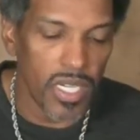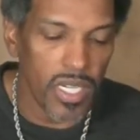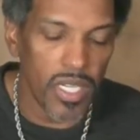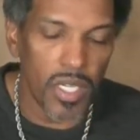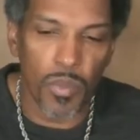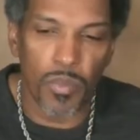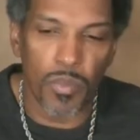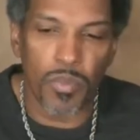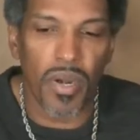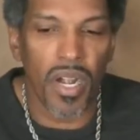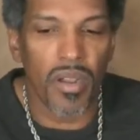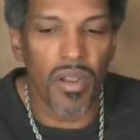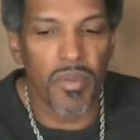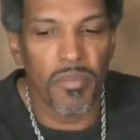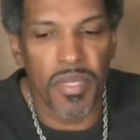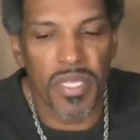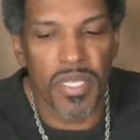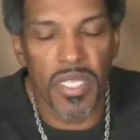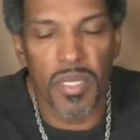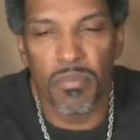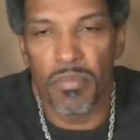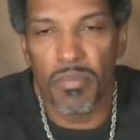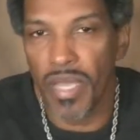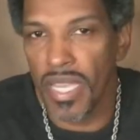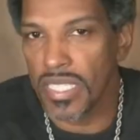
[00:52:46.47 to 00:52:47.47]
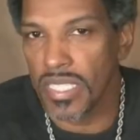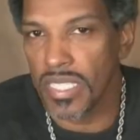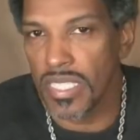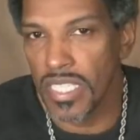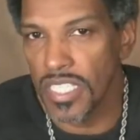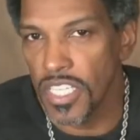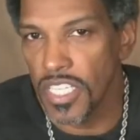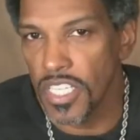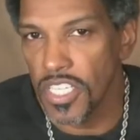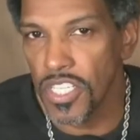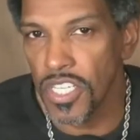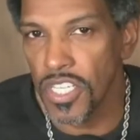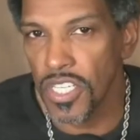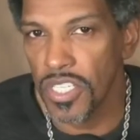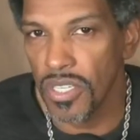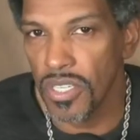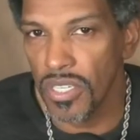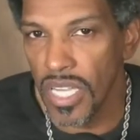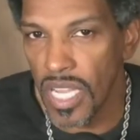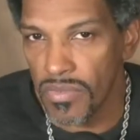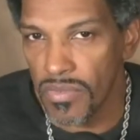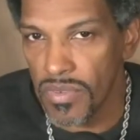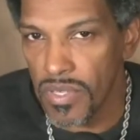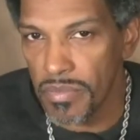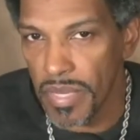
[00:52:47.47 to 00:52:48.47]
It'll probably be the best decision
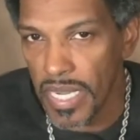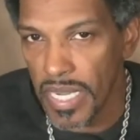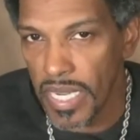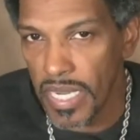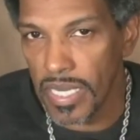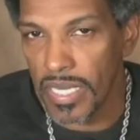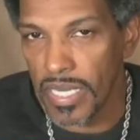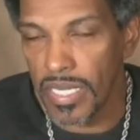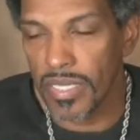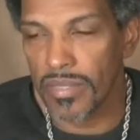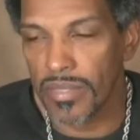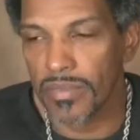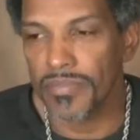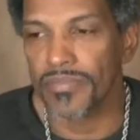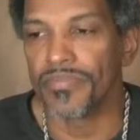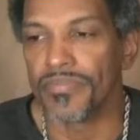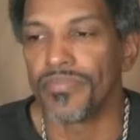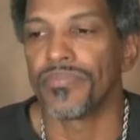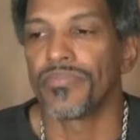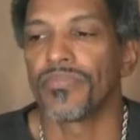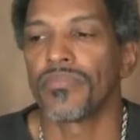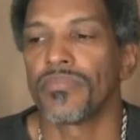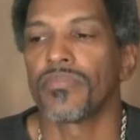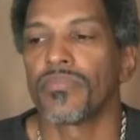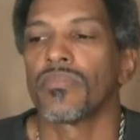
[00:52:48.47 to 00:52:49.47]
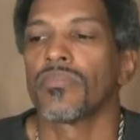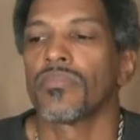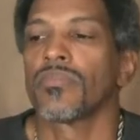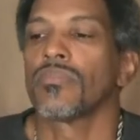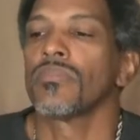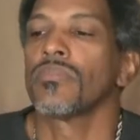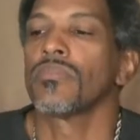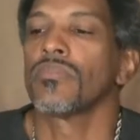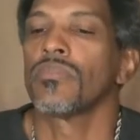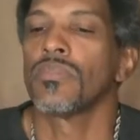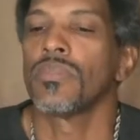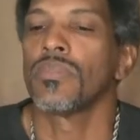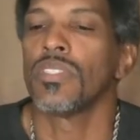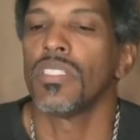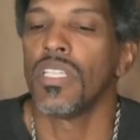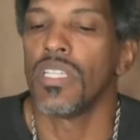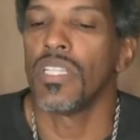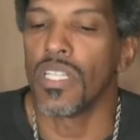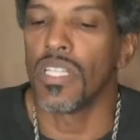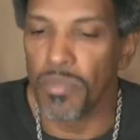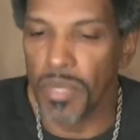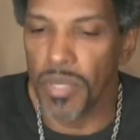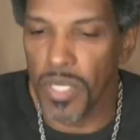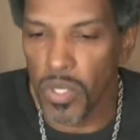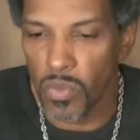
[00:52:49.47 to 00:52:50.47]
you'll ever make.
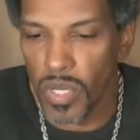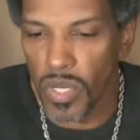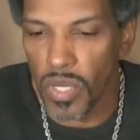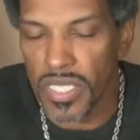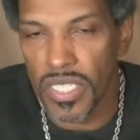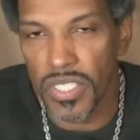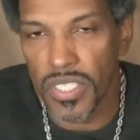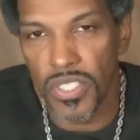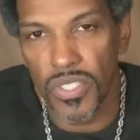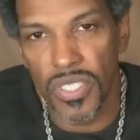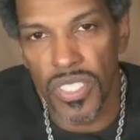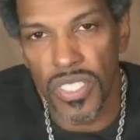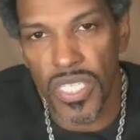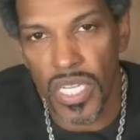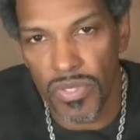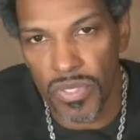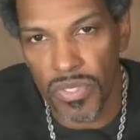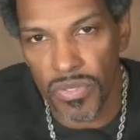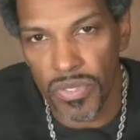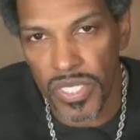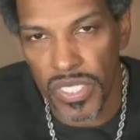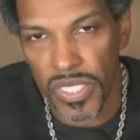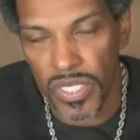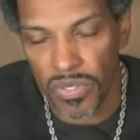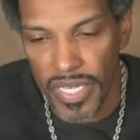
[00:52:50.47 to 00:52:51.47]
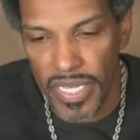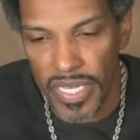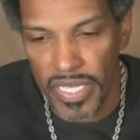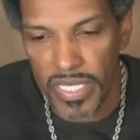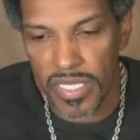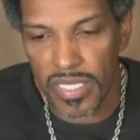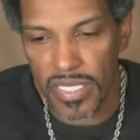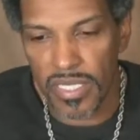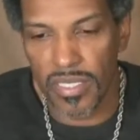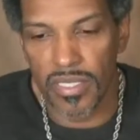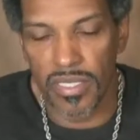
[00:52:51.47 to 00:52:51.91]
It'll be one that you never regret.